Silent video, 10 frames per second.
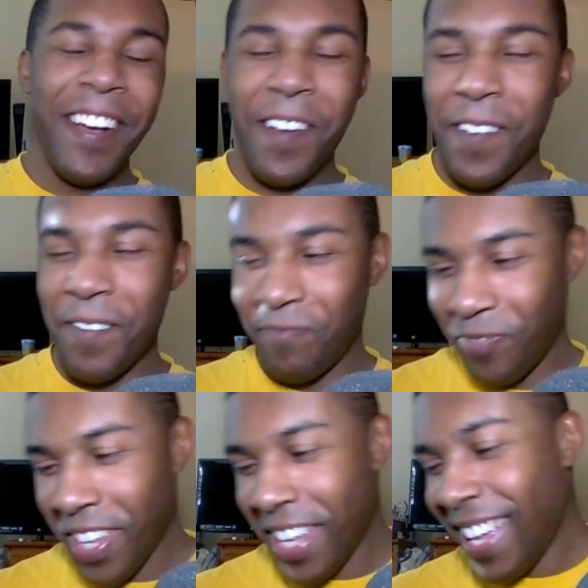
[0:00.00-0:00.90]

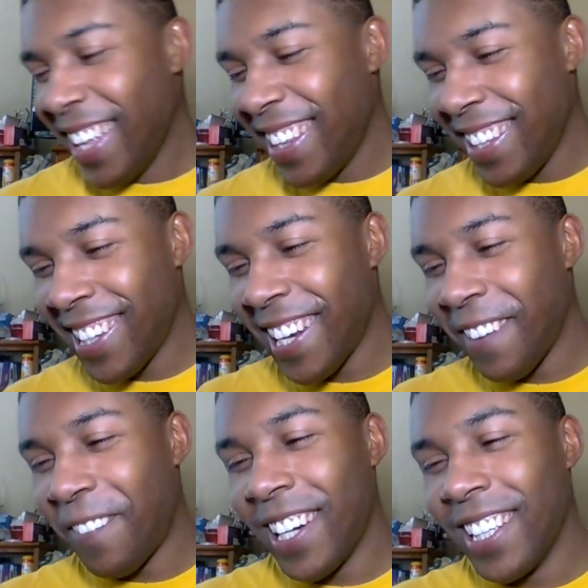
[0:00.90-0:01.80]
um, you get
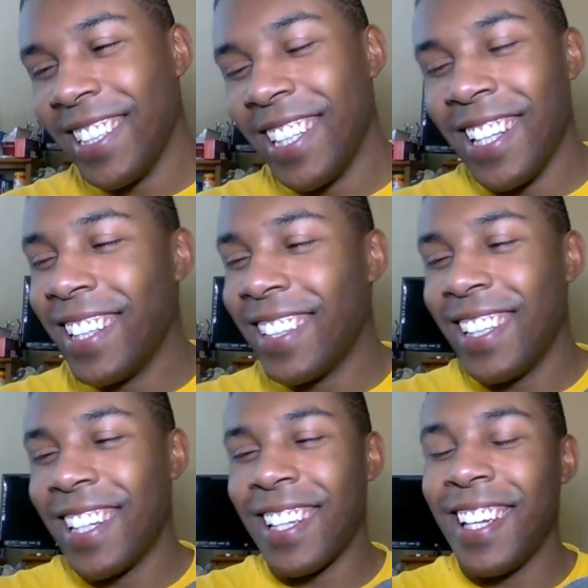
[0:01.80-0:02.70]
a funny
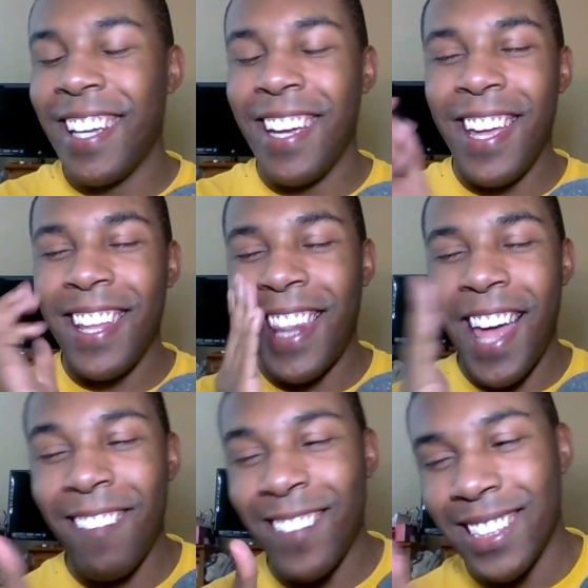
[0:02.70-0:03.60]
look. It, it
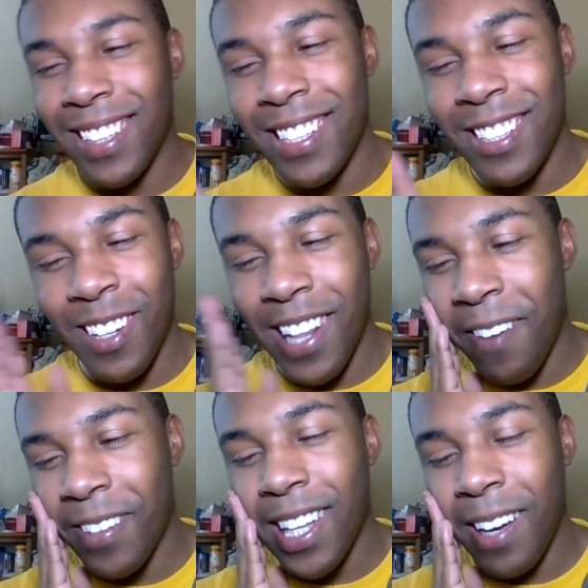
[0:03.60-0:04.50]
that was
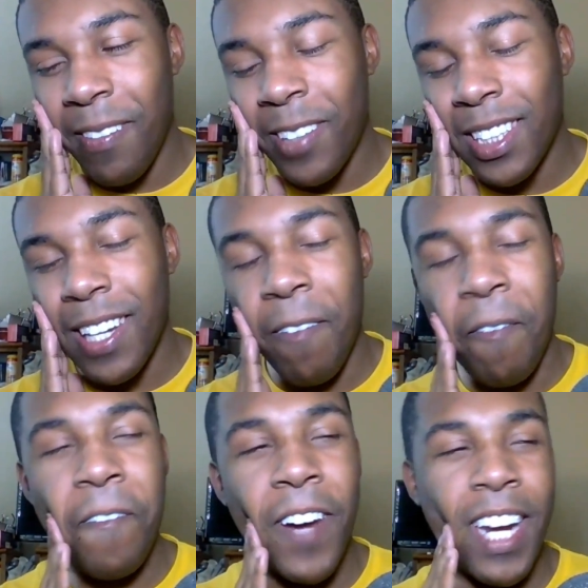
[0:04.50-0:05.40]
adorable. That that was
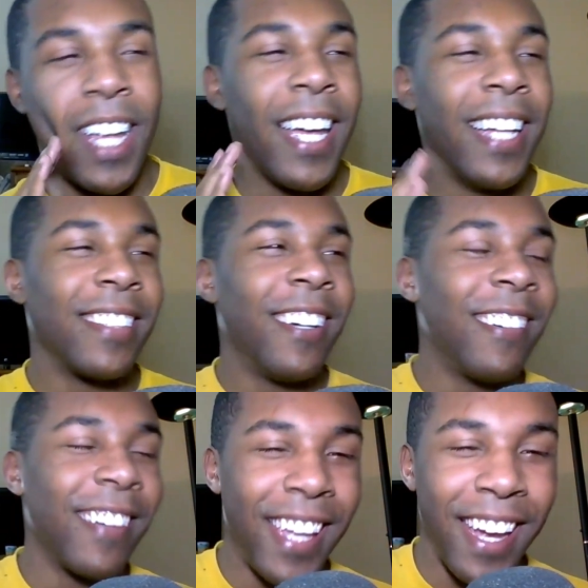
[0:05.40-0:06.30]
funny as
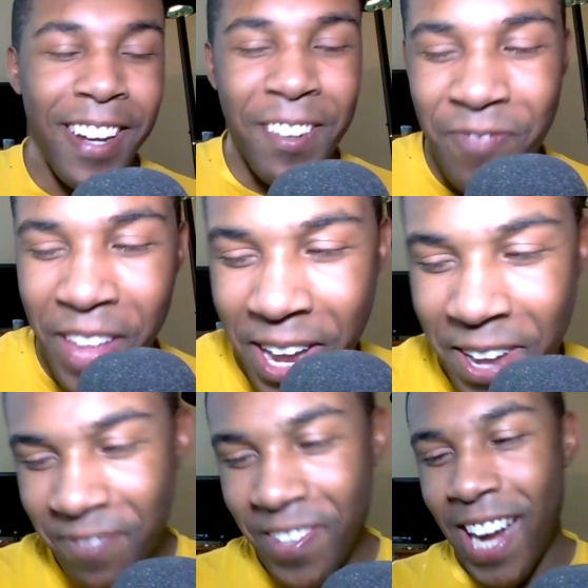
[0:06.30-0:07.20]
all get up.
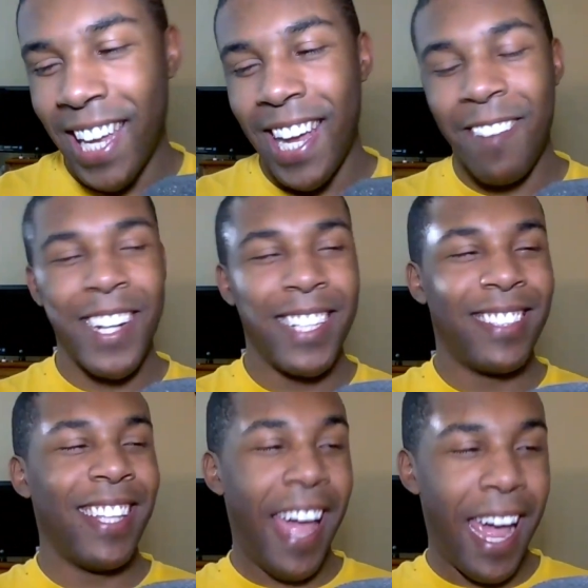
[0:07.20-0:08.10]
Um, I can't wait to
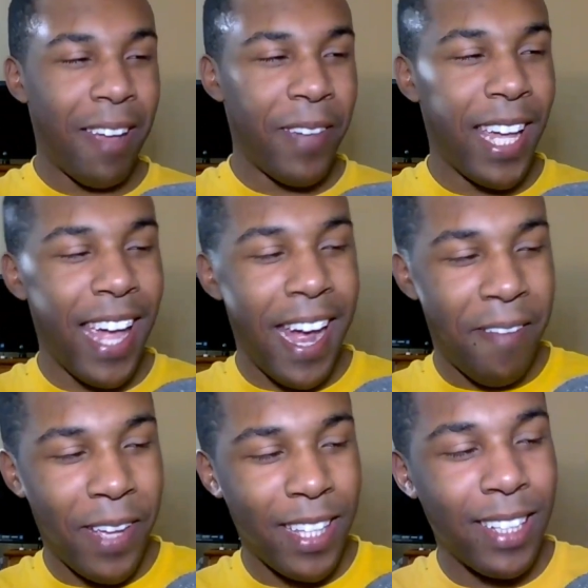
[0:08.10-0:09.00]
see the anime
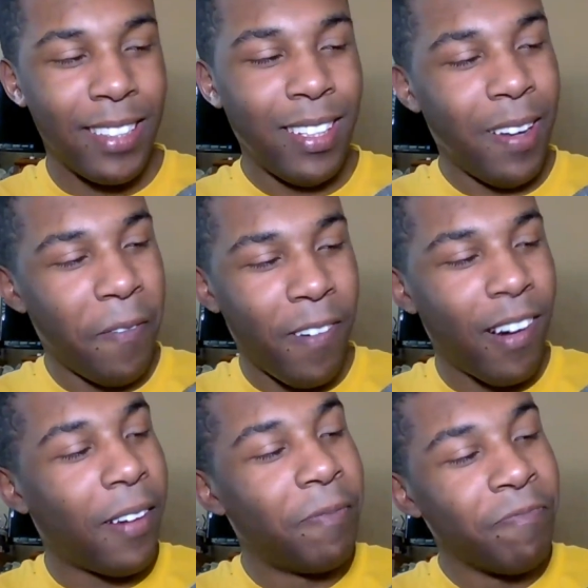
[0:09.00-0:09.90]
animate that scene
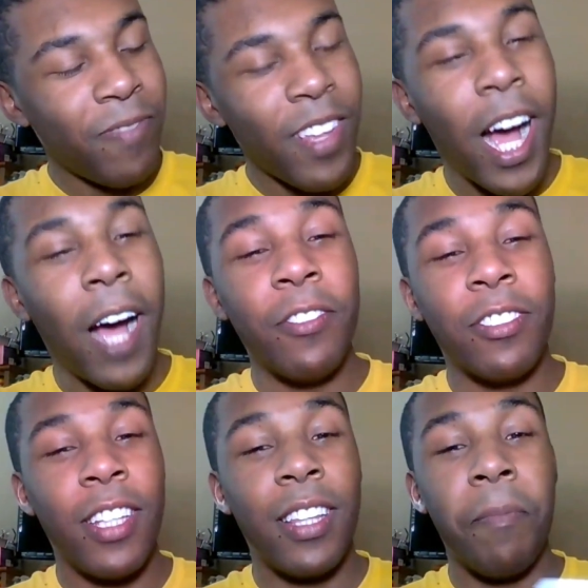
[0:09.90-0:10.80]
for
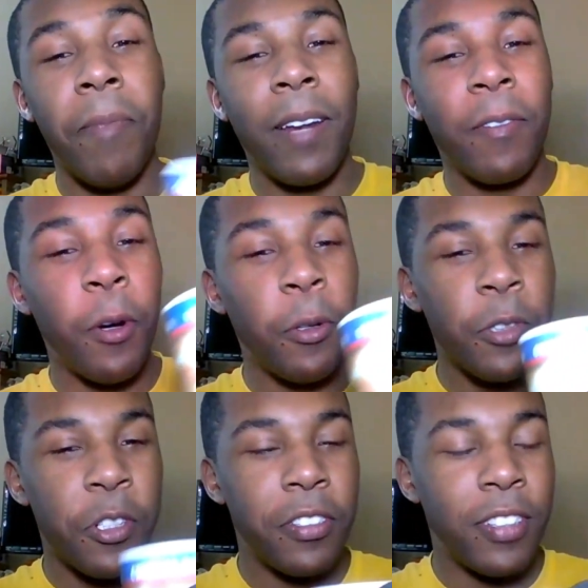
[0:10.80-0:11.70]
obviously the men of
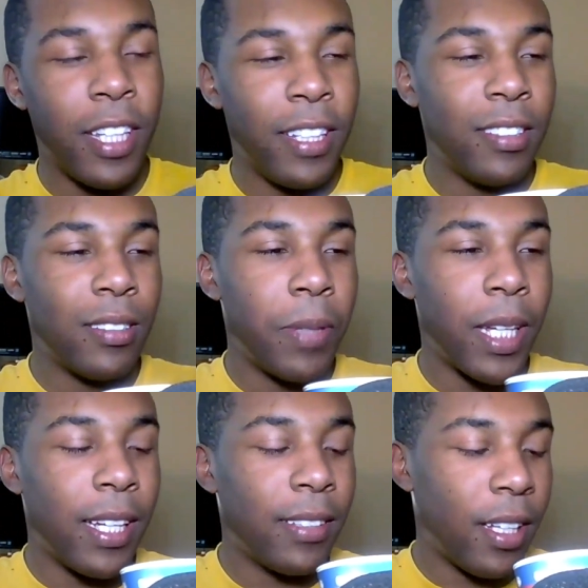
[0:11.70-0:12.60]
culture scenes
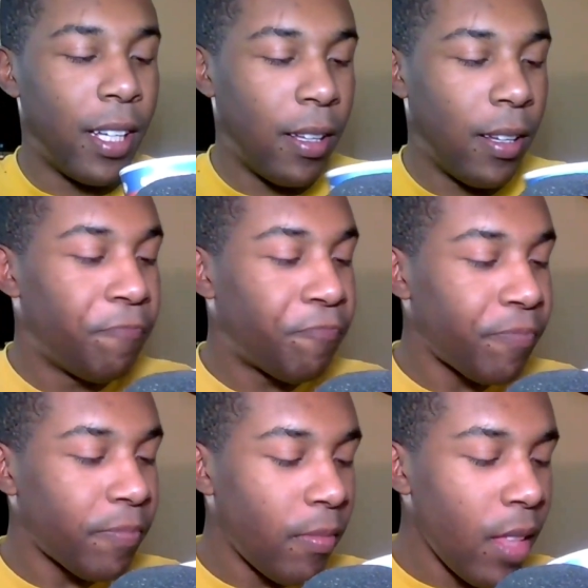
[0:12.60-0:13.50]
because uh
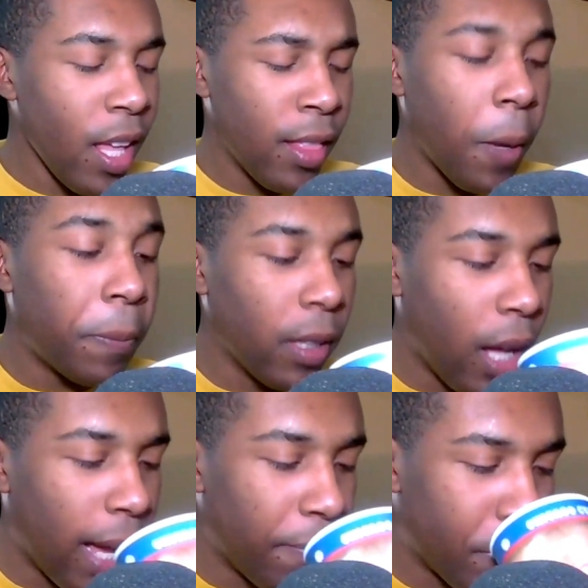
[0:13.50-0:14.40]
the
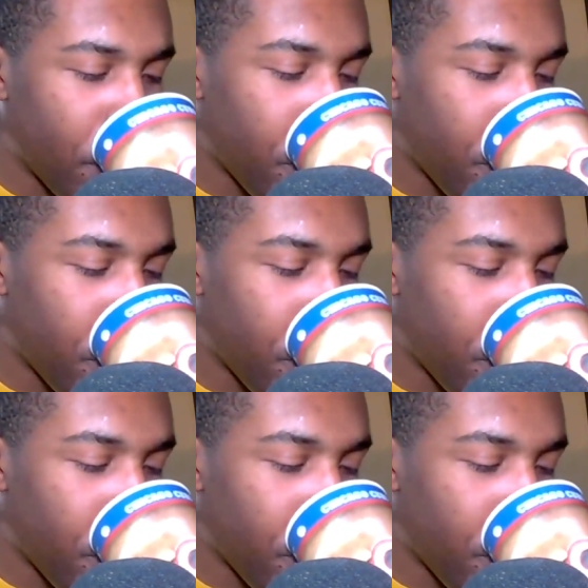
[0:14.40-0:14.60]
plot